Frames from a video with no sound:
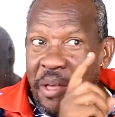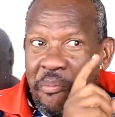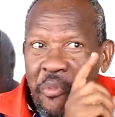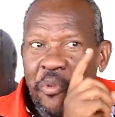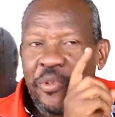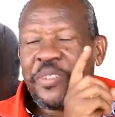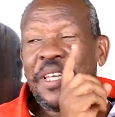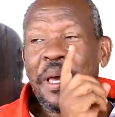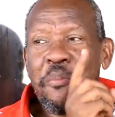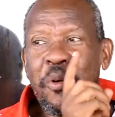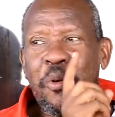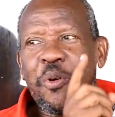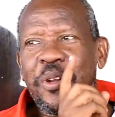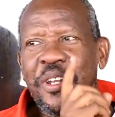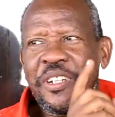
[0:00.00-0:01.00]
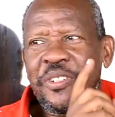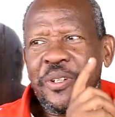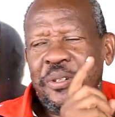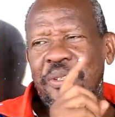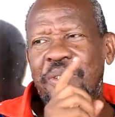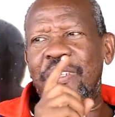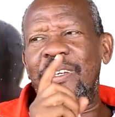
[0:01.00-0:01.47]
mu same
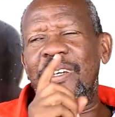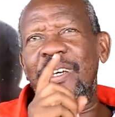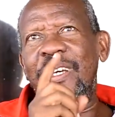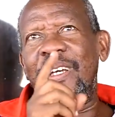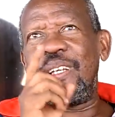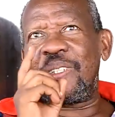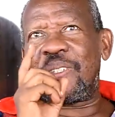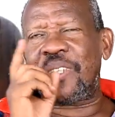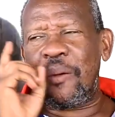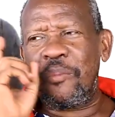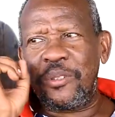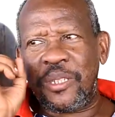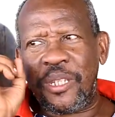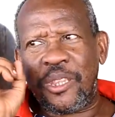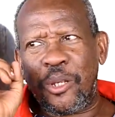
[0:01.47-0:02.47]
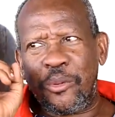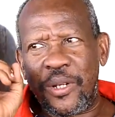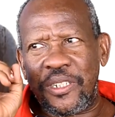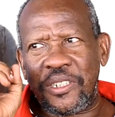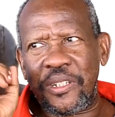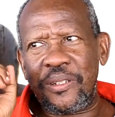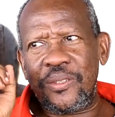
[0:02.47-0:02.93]
conditions same
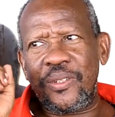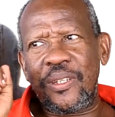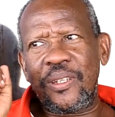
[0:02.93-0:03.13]
situation